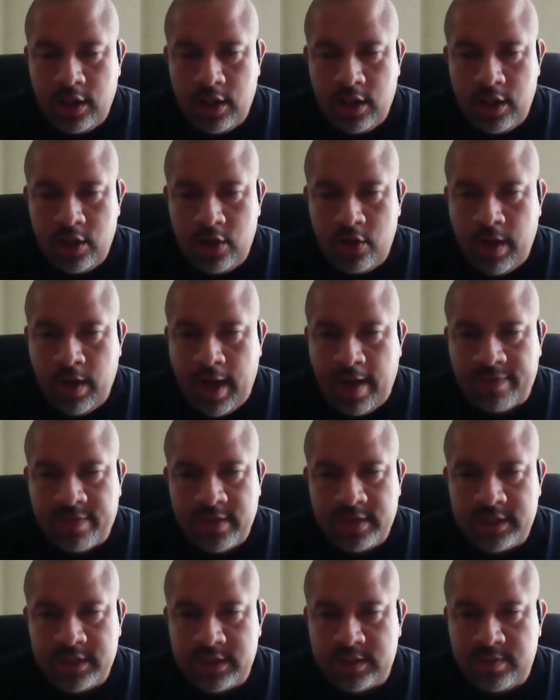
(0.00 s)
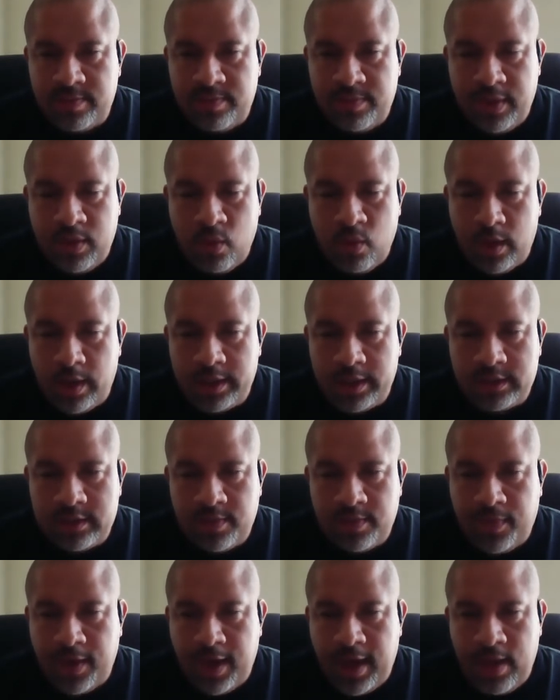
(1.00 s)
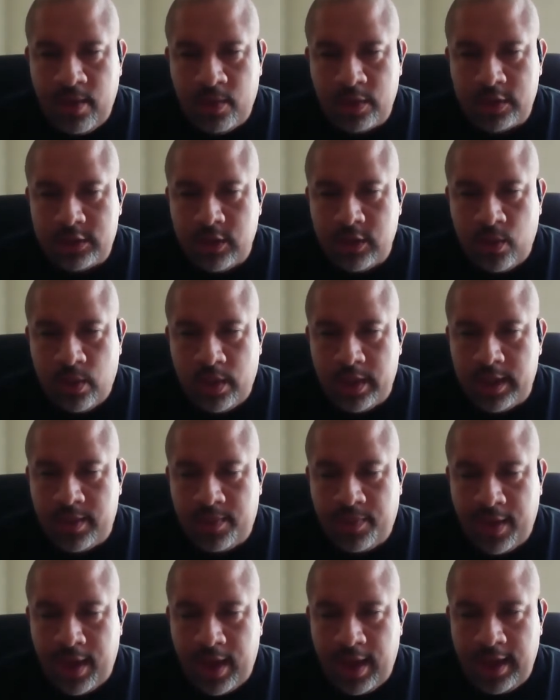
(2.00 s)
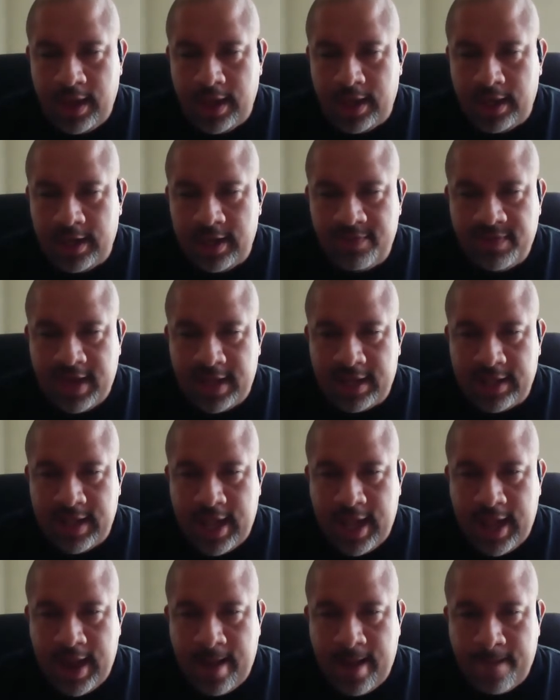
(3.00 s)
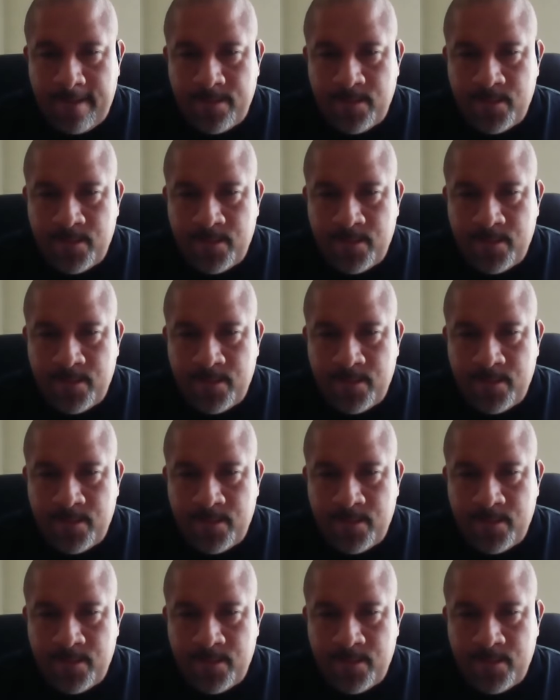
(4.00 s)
You have to just be willing to pay what you're willing to pay and leave it at that.